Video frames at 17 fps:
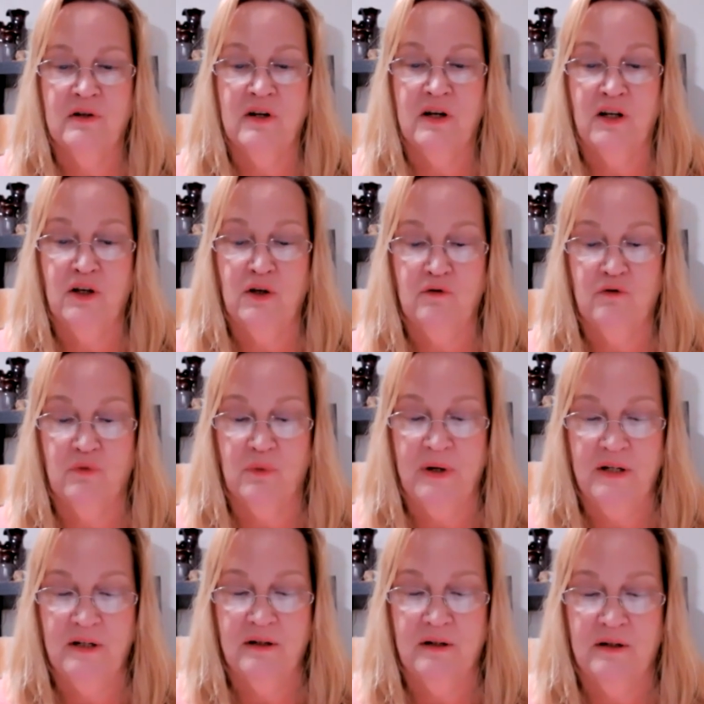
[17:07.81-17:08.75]
that you've
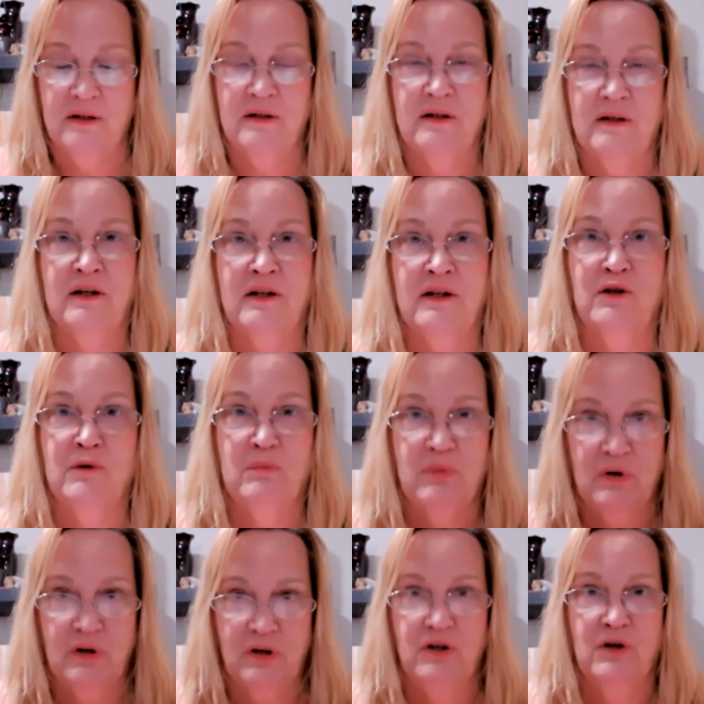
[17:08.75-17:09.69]
written and the
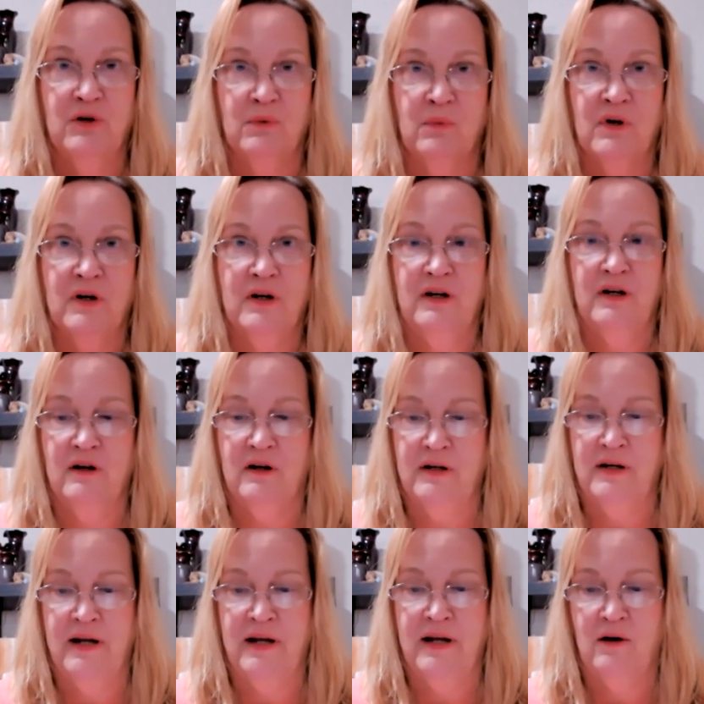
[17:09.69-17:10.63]
book you're working
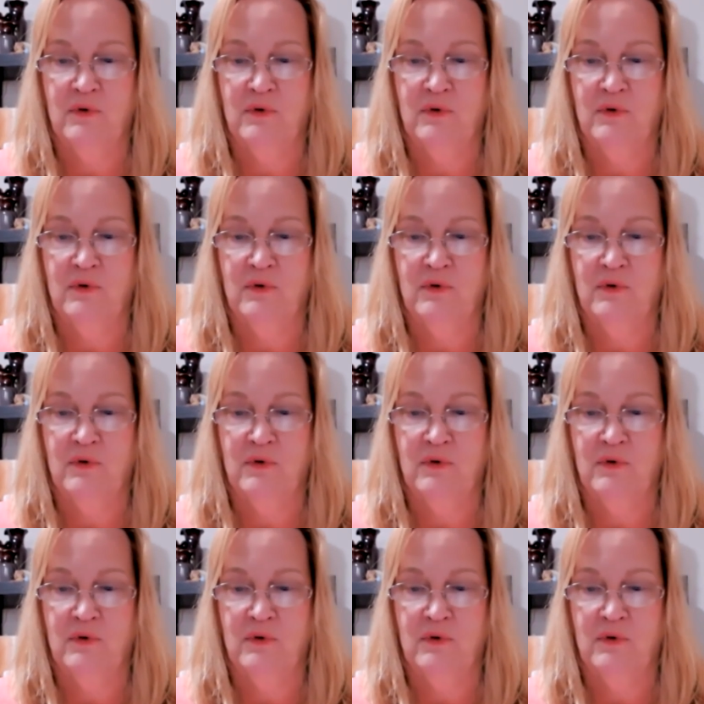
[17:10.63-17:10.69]
on now,